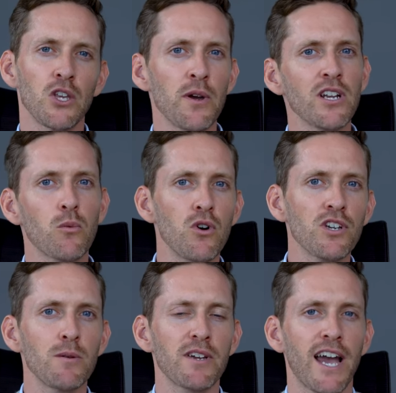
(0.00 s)
you end up
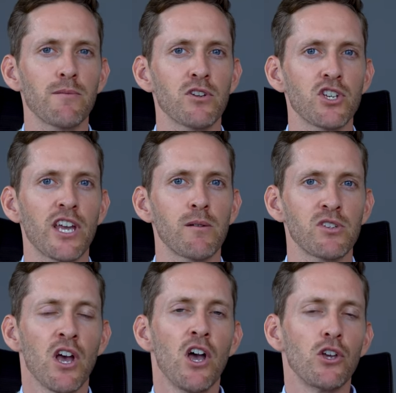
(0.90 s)
working with Cameron
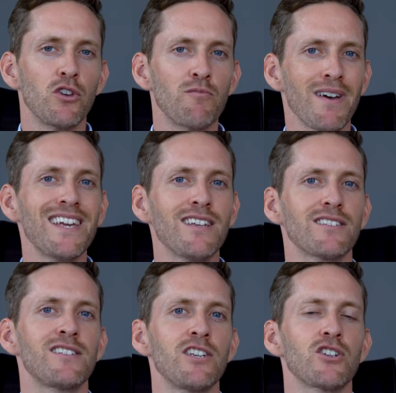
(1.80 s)
James, you've made
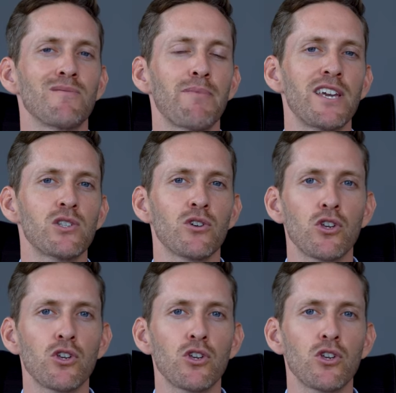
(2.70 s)
that decision based on